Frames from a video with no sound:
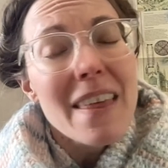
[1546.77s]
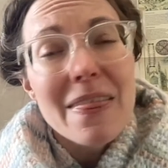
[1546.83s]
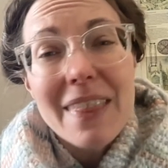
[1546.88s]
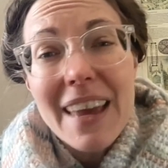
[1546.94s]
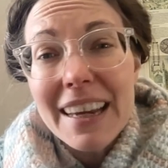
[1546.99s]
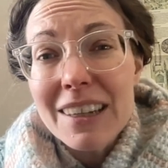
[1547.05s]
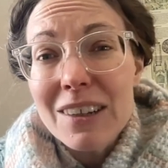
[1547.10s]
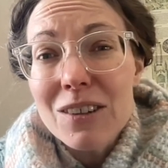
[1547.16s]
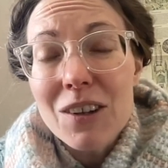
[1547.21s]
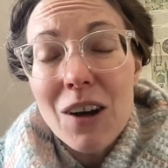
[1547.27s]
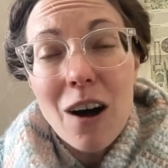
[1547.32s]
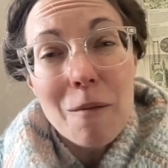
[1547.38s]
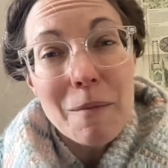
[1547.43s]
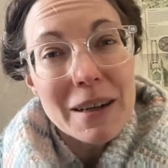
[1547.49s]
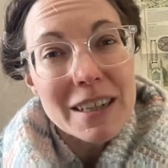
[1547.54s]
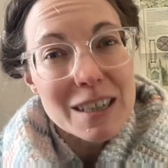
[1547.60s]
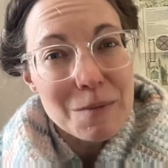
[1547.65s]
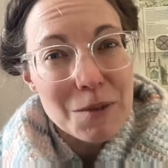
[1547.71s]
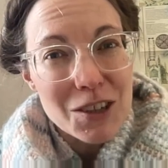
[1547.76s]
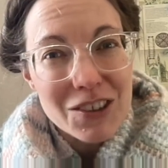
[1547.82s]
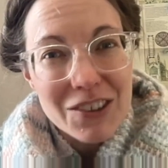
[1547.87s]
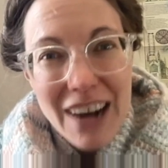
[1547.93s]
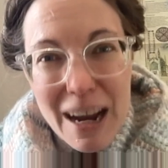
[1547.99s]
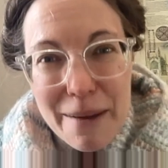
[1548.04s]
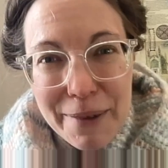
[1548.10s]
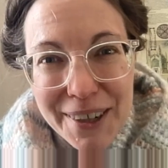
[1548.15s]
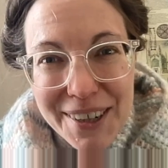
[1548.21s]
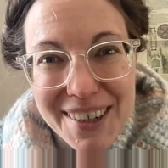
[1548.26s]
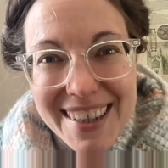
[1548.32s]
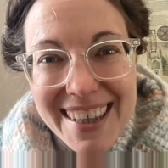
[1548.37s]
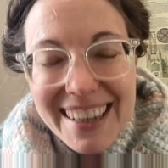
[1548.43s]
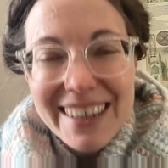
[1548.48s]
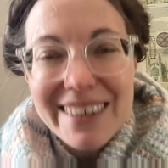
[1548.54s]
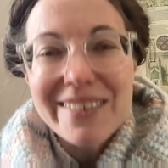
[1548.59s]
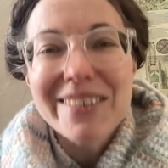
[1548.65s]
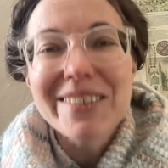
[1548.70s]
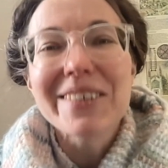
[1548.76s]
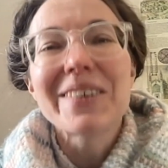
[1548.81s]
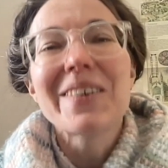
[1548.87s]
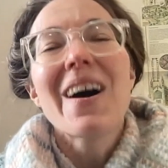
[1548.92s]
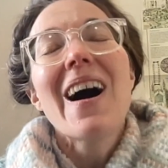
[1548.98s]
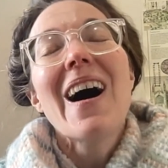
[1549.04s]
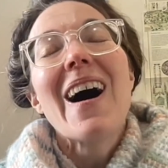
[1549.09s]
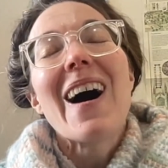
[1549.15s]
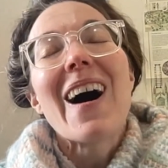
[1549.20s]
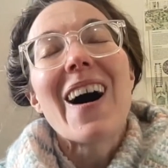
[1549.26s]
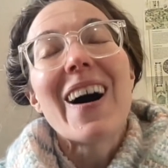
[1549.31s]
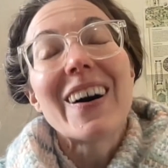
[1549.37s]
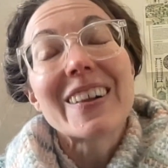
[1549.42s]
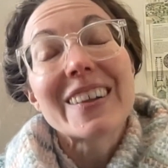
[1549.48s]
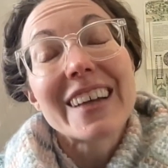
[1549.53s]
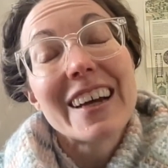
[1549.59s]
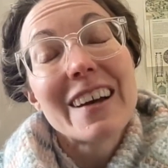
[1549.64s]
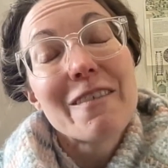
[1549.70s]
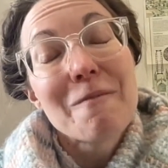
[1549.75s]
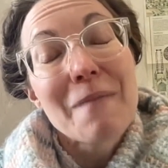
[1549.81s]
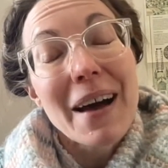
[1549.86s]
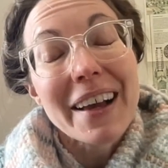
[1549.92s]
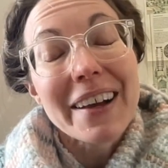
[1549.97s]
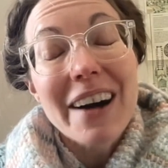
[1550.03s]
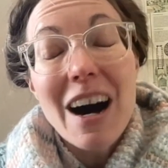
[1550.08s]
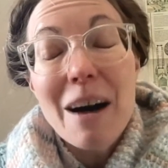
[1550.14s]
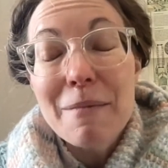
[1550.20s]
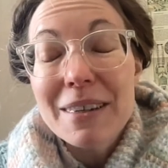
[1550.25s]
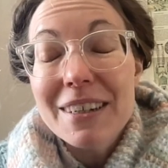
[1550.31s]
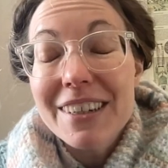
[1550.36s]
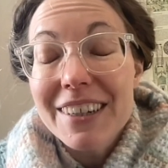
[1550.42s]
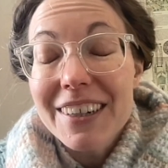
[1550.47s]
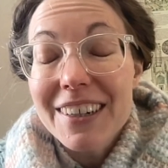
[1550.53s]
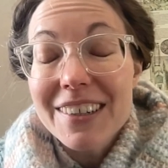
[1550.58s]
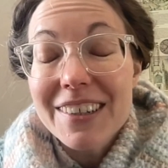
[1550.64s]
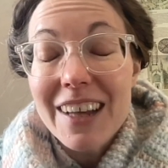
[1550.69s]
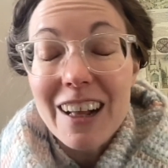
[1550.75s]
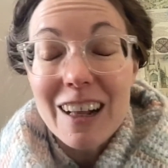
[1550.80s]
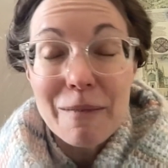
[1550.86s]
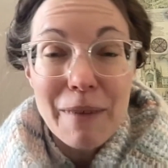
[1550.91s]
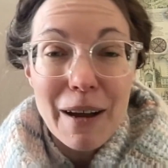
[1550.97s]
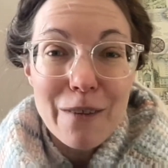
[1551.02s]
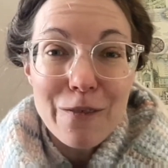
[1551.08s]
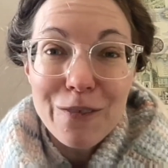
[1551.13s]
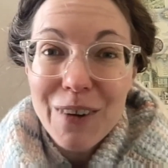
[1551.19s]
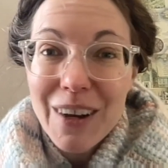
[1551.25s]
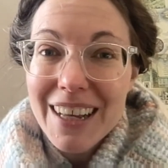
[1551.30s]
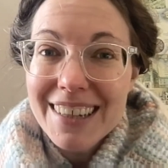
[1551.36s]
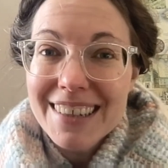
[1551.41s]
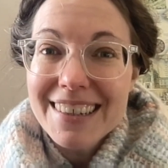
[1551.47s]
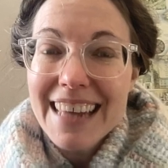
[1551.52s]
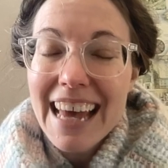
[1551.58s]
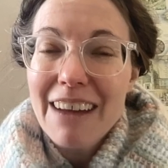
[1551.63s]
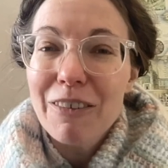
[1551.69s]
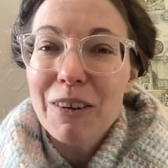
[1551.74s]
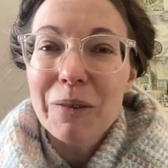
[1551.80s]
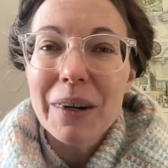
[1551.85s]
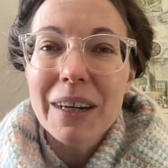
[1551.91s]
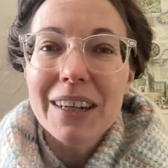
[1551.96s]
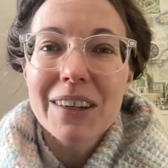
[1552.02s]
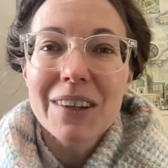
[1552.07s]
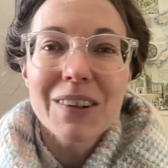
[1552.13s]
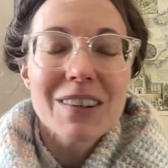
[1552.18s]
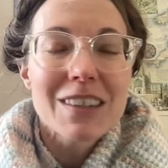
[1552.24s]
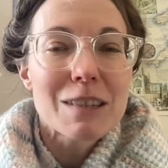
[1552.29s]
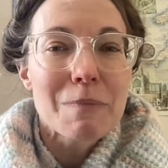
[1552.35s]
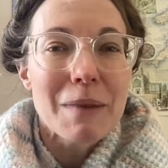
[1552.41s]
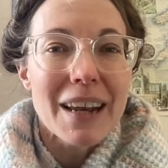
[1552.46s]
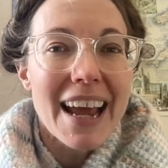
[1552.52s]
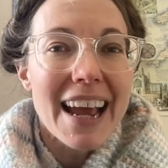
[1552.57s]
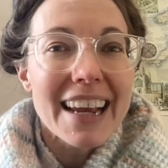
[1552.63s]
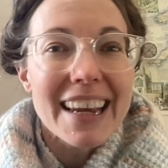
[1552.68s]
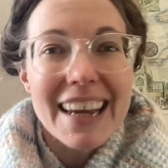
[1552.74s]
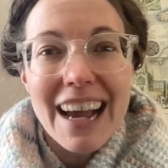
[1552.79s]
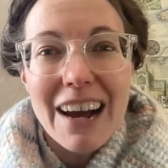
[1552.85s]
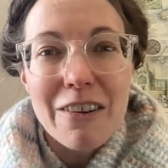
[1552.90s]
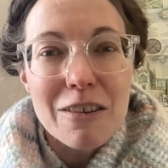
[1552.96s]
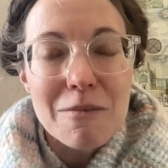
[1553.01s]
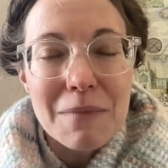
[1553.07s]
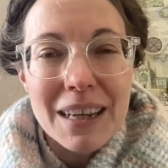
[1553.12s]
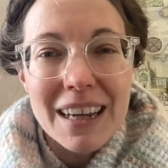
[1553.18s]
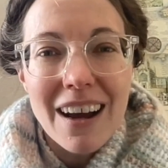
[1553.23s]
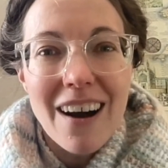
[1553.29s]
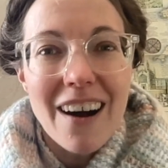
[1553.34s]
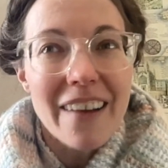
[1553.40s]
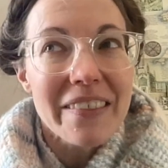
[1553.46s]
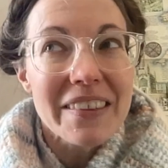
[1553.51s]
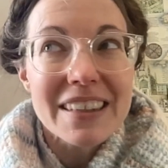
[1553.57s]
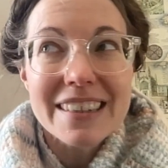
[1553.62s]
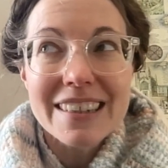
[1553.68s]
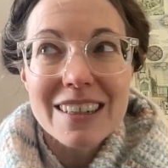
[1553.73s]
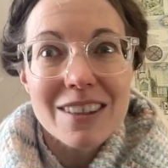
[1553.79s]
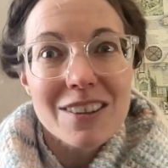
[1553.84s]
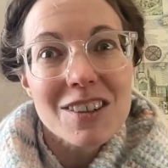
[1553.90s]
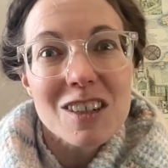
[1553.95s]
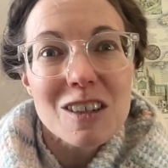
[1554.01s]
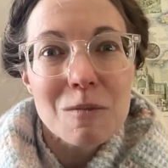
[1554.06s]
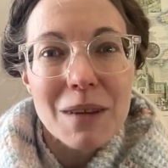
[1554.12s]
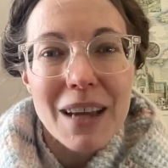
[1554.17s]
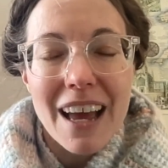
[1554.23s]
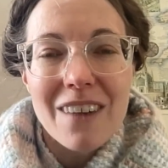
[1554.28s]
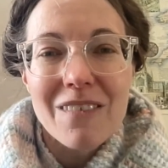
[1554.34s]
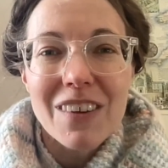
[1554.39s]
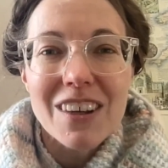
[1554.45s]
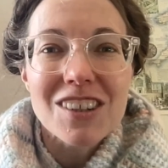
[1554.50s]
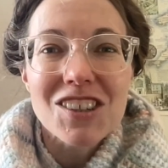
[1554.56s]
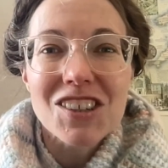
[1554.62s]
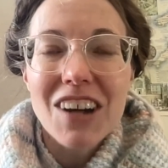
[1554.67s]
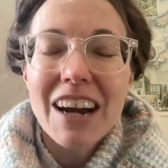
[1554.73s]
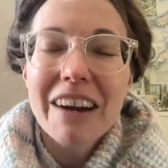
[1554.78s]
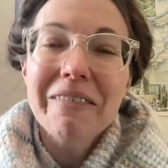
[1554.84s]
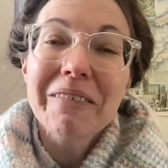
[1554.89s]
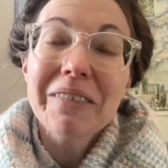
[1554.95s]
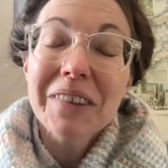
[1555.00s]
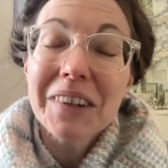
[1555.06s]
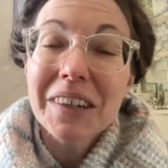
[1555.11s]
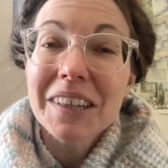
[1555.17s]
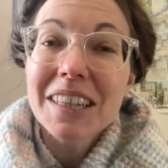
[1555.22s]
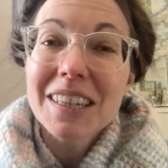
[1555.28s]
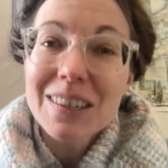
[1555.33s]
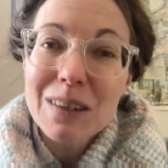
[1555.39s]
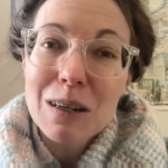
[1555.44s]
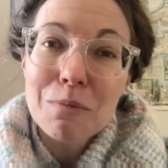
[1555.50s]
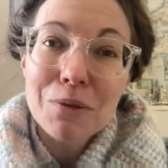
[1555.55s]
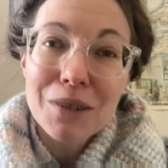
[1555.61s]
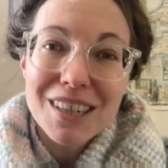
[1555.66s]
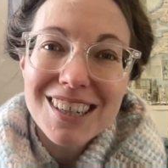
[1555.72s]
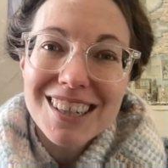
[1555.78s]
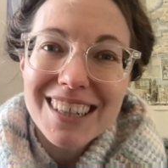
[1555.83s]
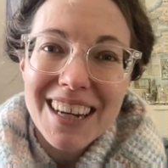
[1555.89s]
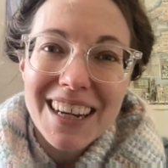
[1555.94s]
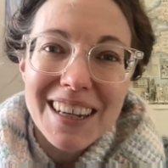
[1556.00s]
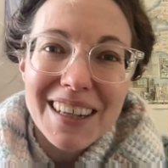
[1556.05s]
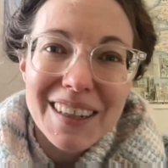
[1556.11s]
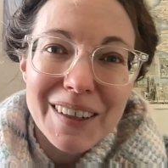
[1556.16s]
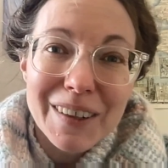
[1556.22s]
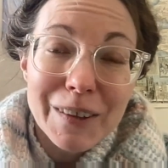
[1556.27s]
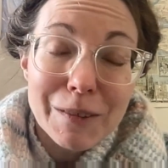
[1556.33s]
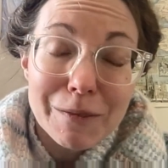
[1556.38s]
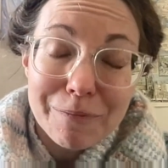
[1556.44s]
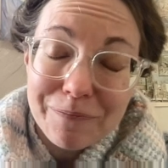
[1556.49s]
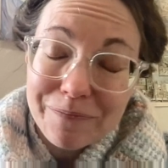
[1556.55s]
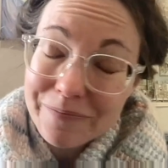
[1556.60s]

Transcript: Thank you to all my subscribers. Thank you to all of my commenters, all of my friends, everyone who has been hanging out with me on this YouTube adventure. I really do appreciate you.